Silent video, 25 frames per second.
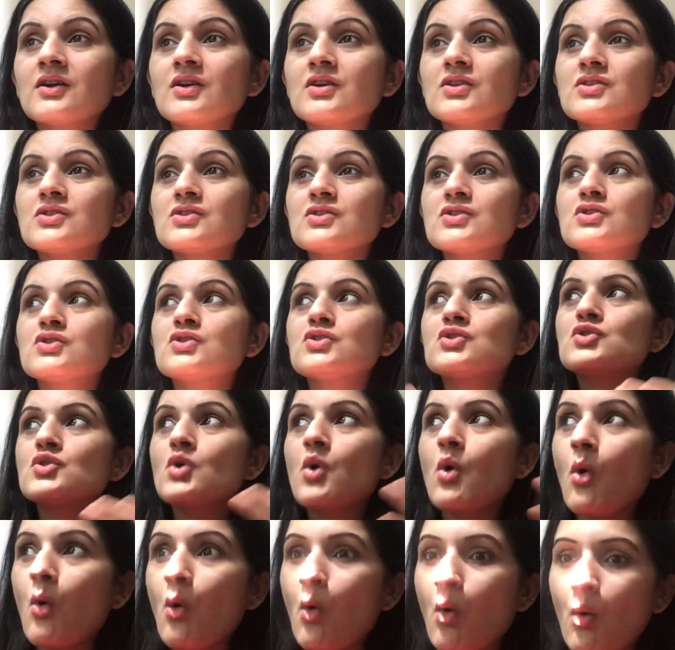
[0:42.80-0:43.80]

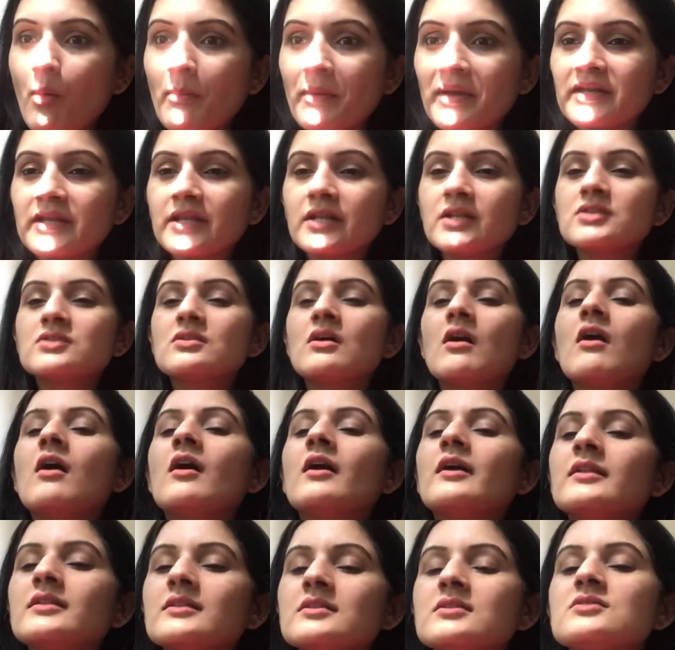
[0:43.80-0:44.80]
so many
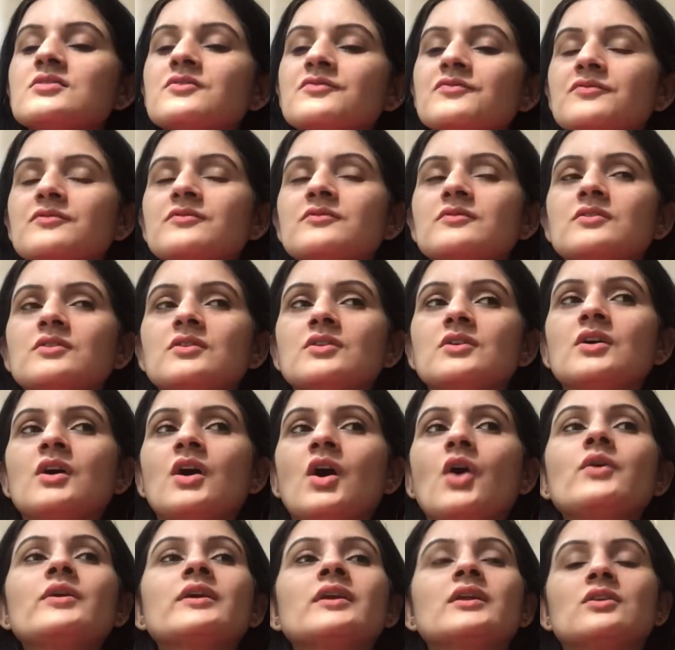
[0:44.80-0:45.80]
tons of,
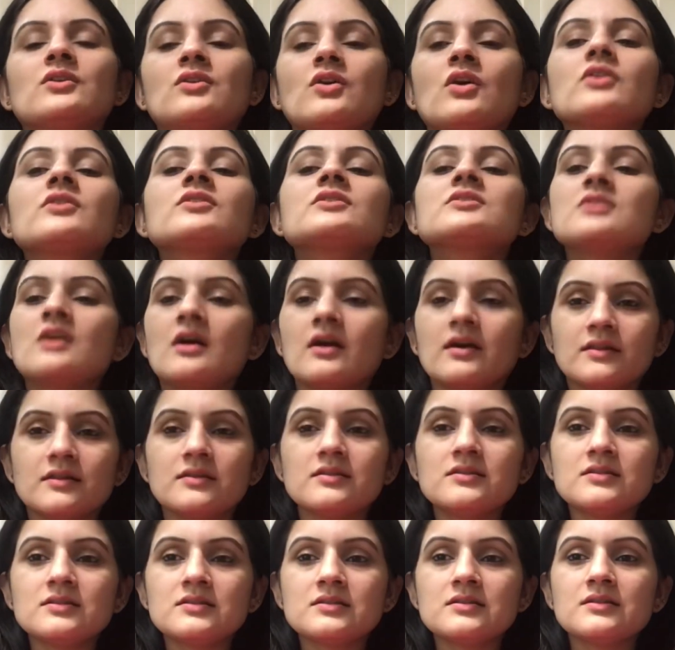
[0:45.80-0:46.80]
okay, not
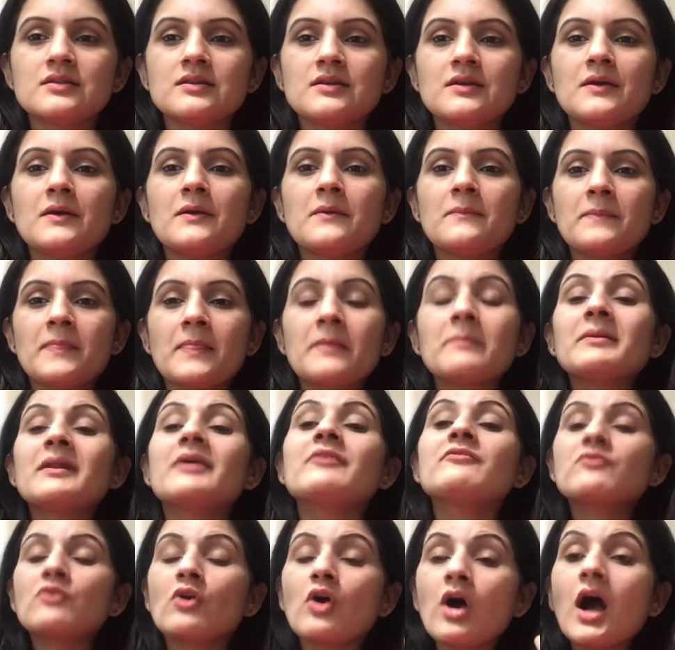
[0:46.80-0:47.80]
tons, but
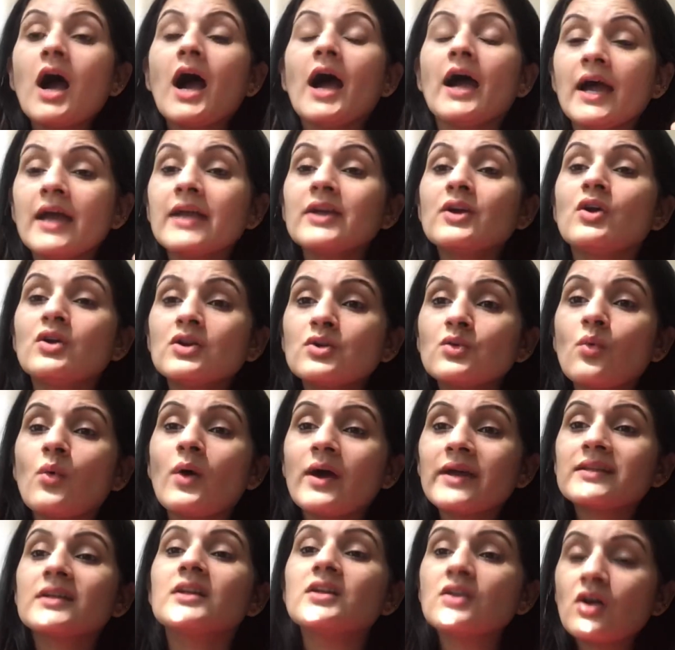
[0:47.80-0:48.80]
I got
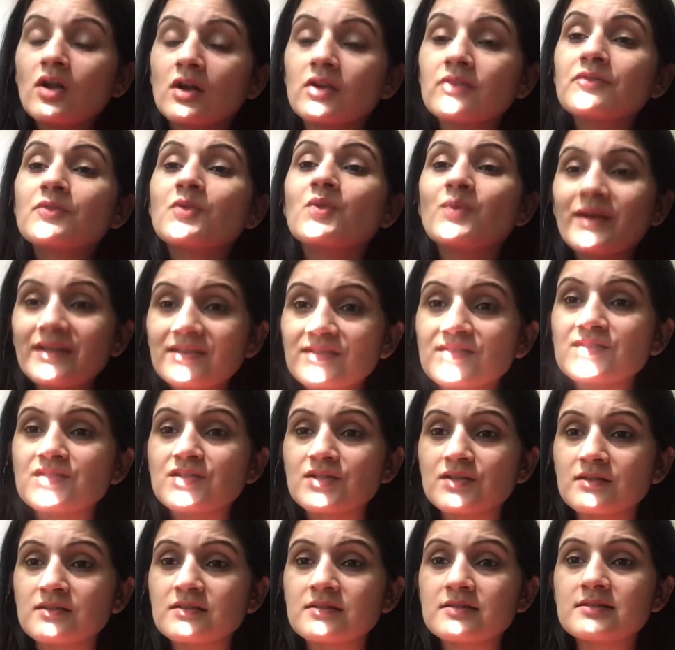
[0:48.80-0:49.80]
quite a lot of
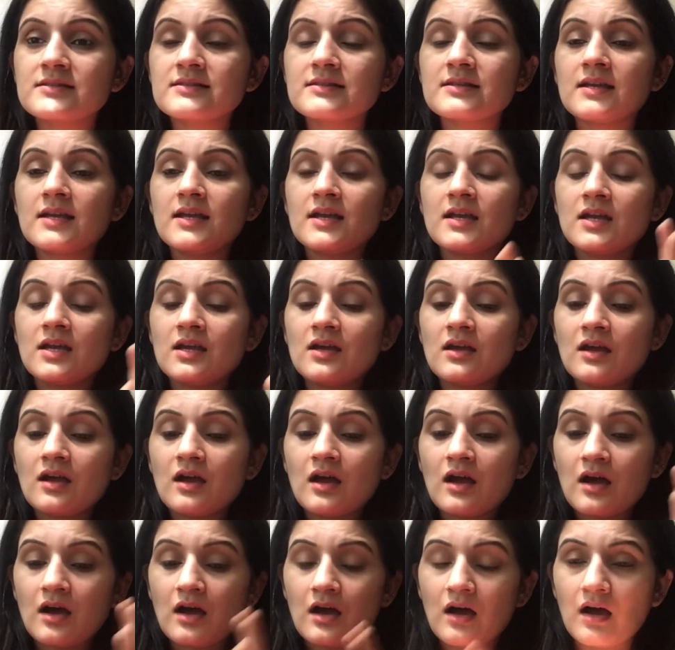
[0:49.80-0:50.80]
questions,
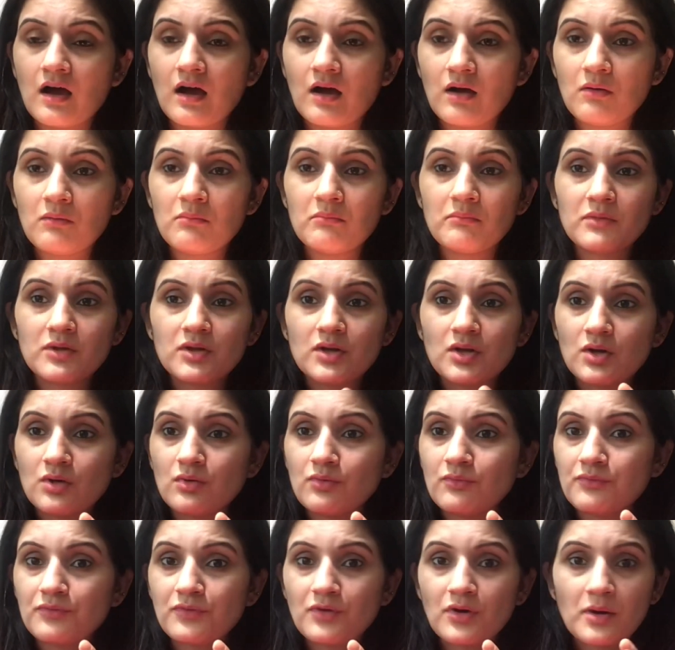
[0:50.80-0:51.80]

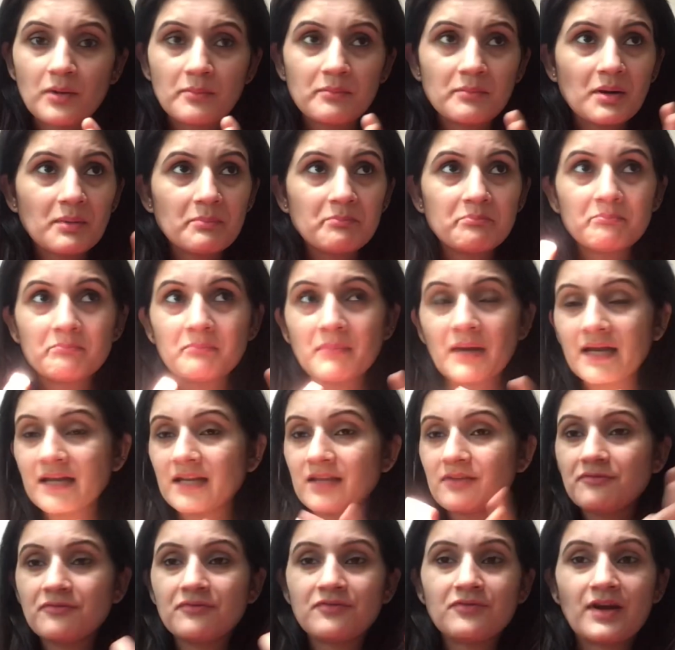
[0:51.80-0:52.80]
from
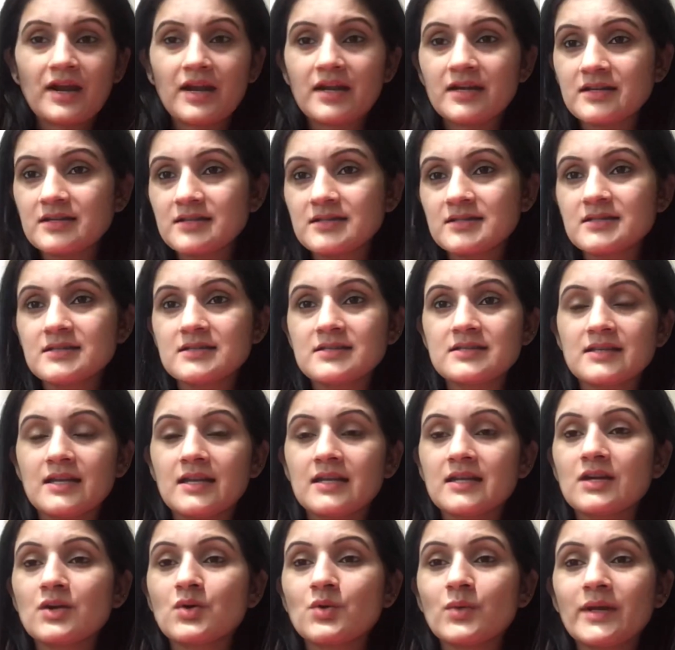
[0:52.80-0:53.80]
many friends and
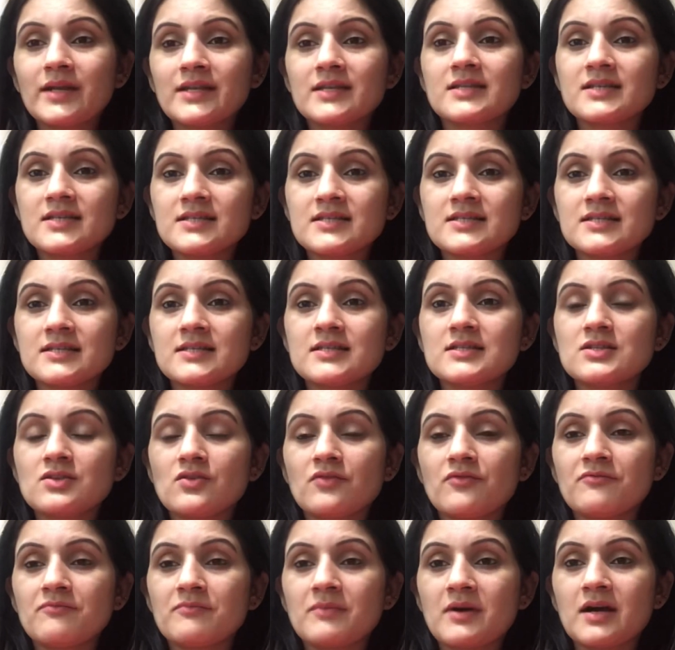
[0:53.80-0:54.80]
acquaintances
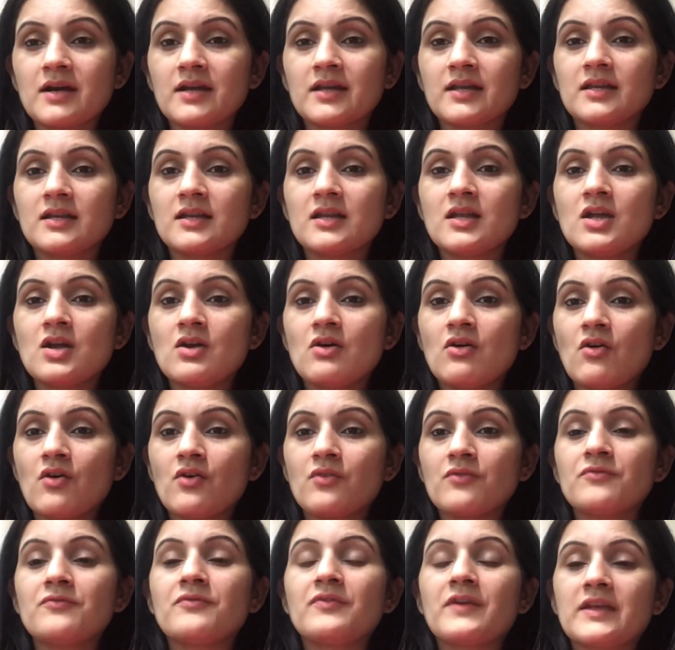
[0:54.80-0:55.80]
of mine on
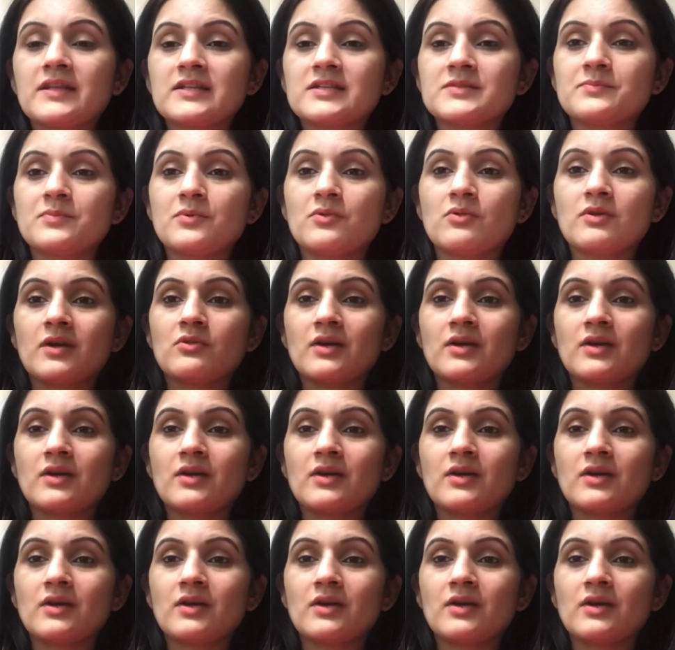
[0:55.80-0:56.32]
Facebook.